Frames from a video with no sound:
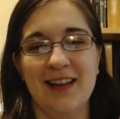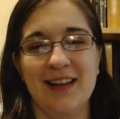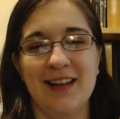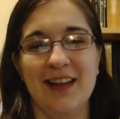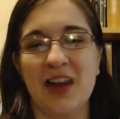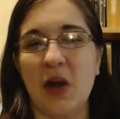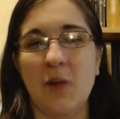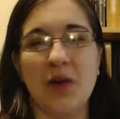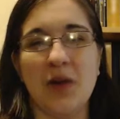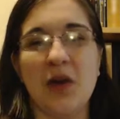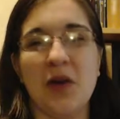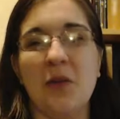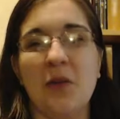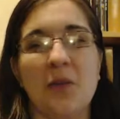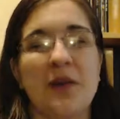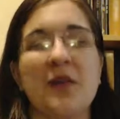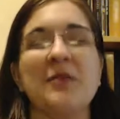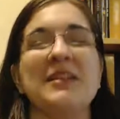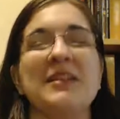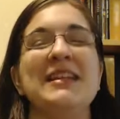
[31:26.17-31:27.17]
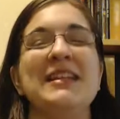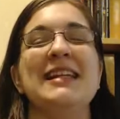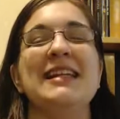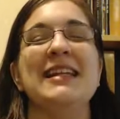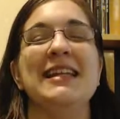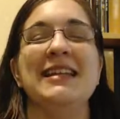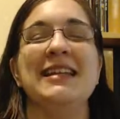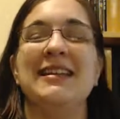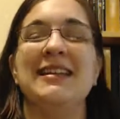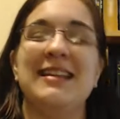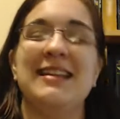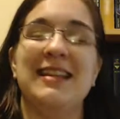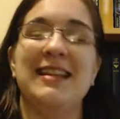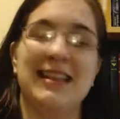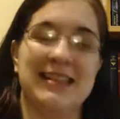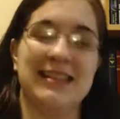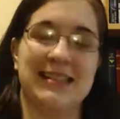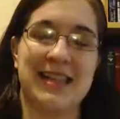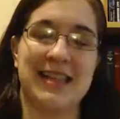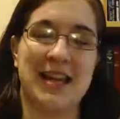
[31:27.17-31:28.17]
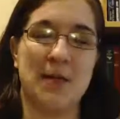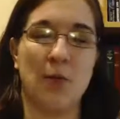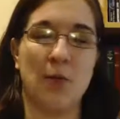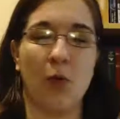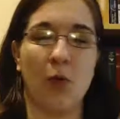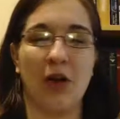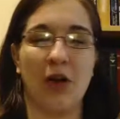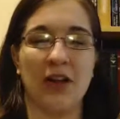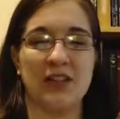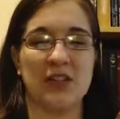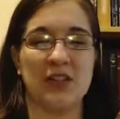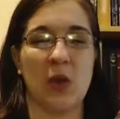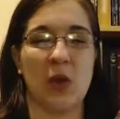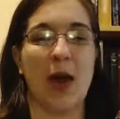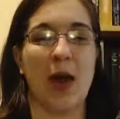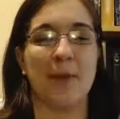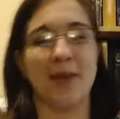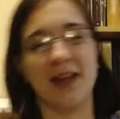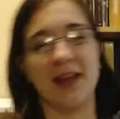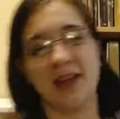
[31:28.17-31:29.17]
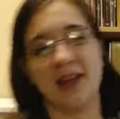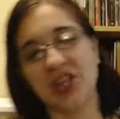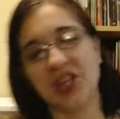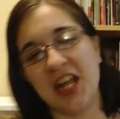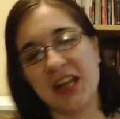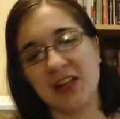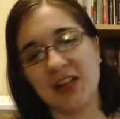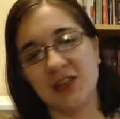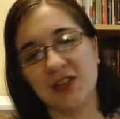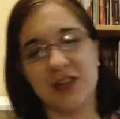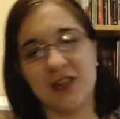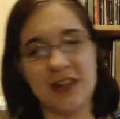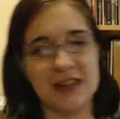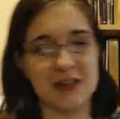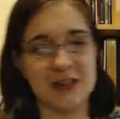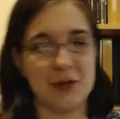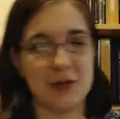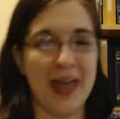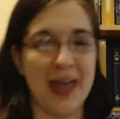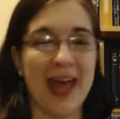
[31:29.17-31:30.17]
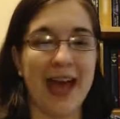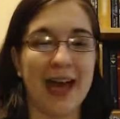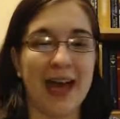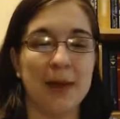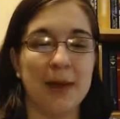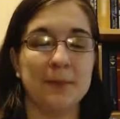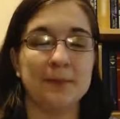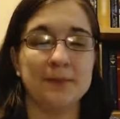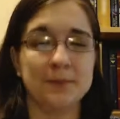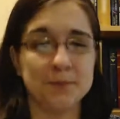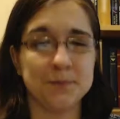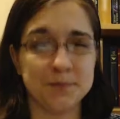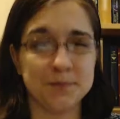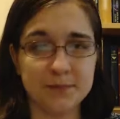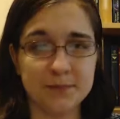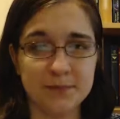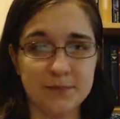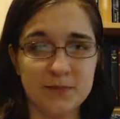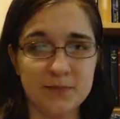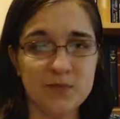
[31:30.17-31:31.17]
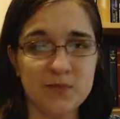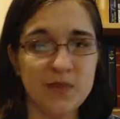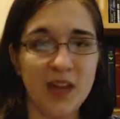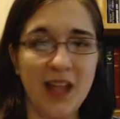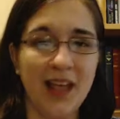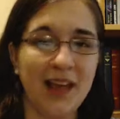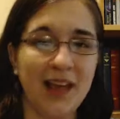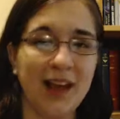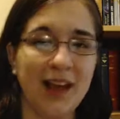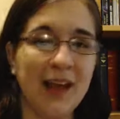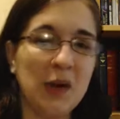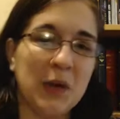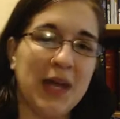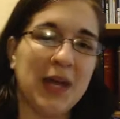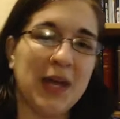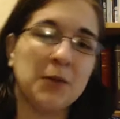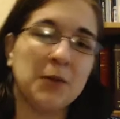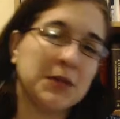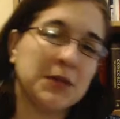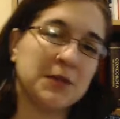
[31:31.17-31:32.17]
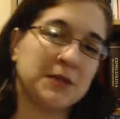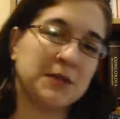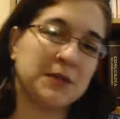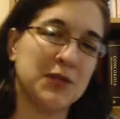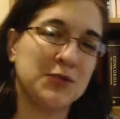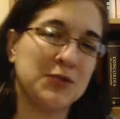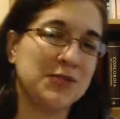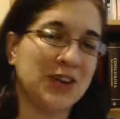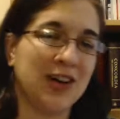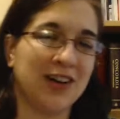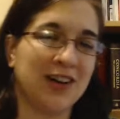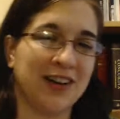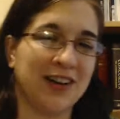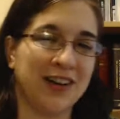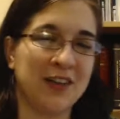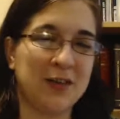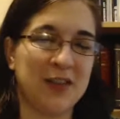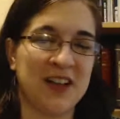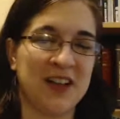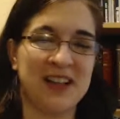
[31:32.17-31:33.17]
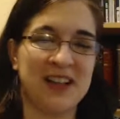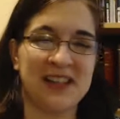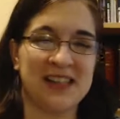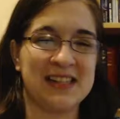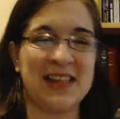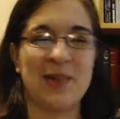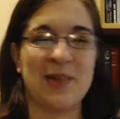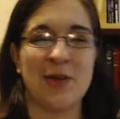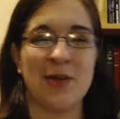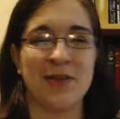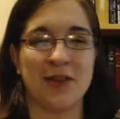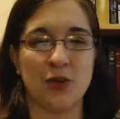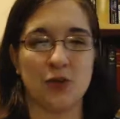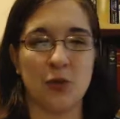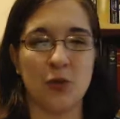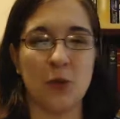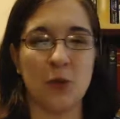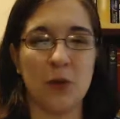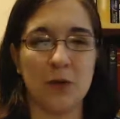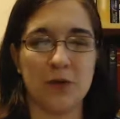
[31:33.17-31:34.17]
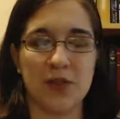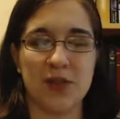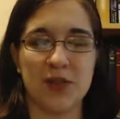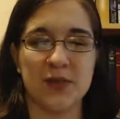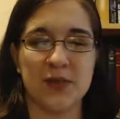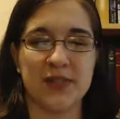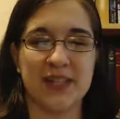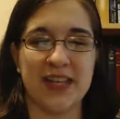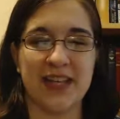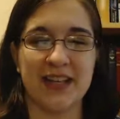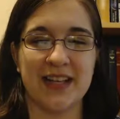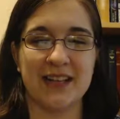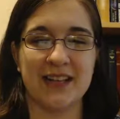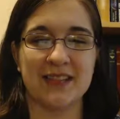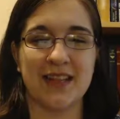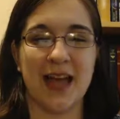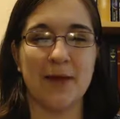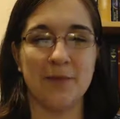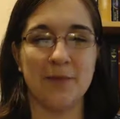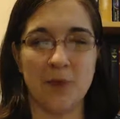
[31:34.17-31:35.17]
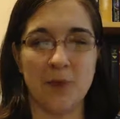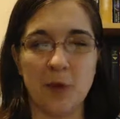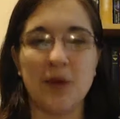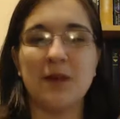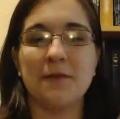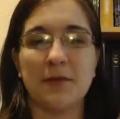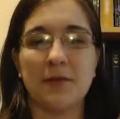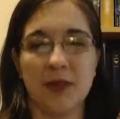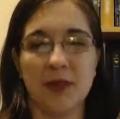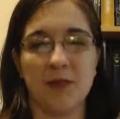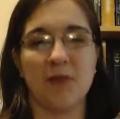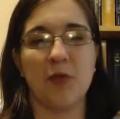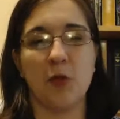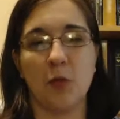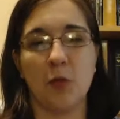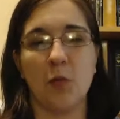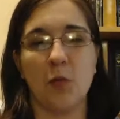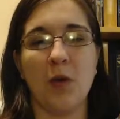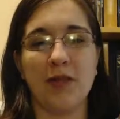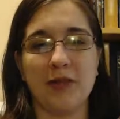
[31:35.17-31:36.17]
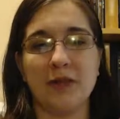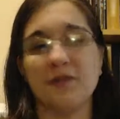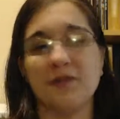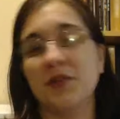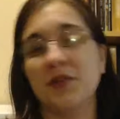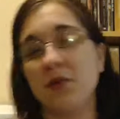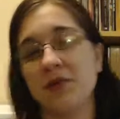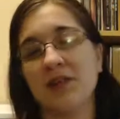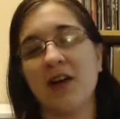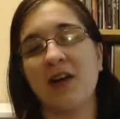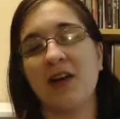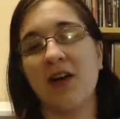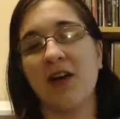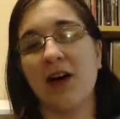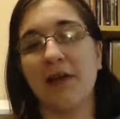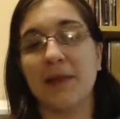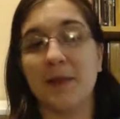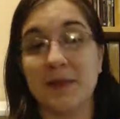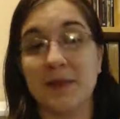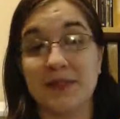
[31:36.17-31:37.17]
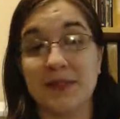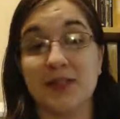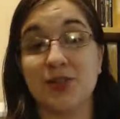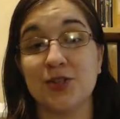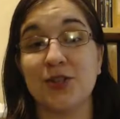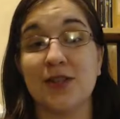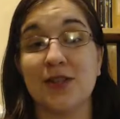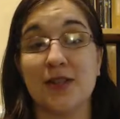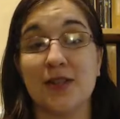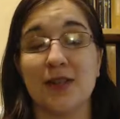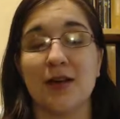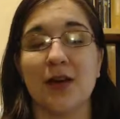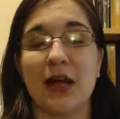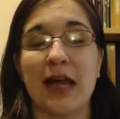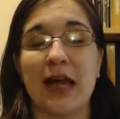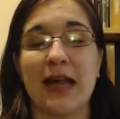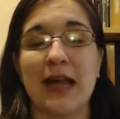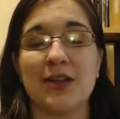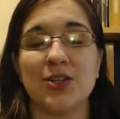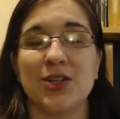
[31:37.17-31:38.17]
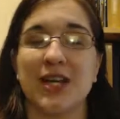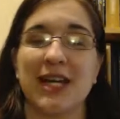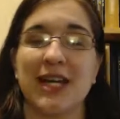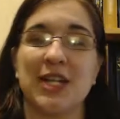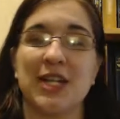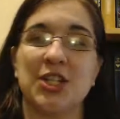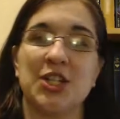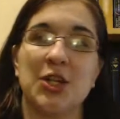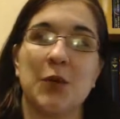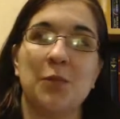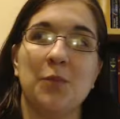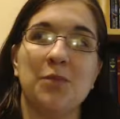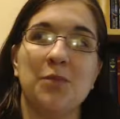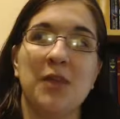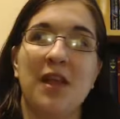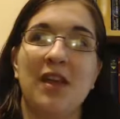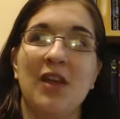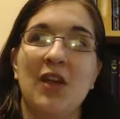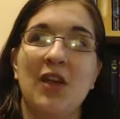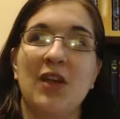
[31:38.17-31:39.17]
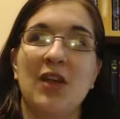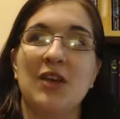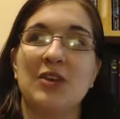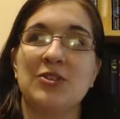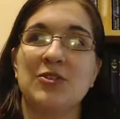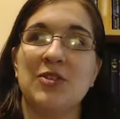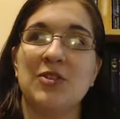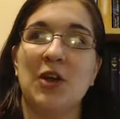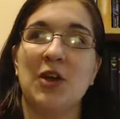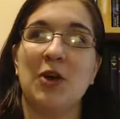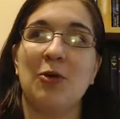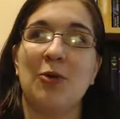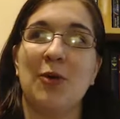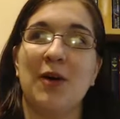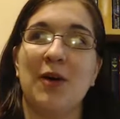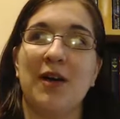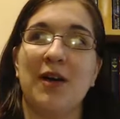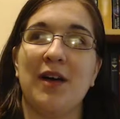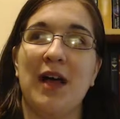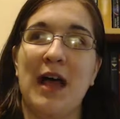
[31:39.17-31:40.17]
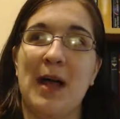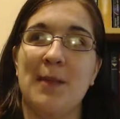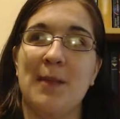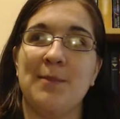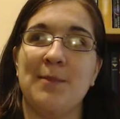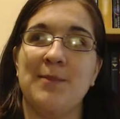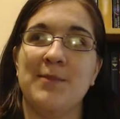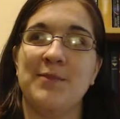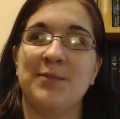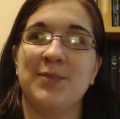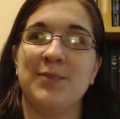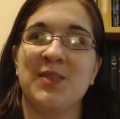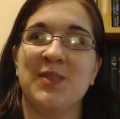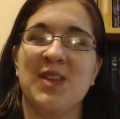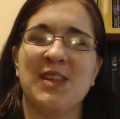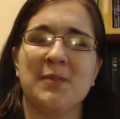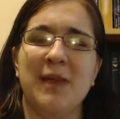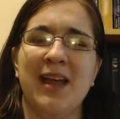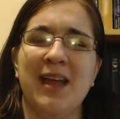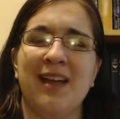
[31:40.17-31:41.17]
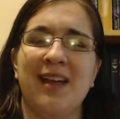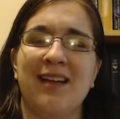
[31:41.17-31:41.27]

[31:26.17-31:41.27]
we don't need this anymore, and so I'm going to change this or that. And I don't care what their views are on other things because they don't have control over those things. I'm voting for them for what their views are on the position that they're entering into. So that's just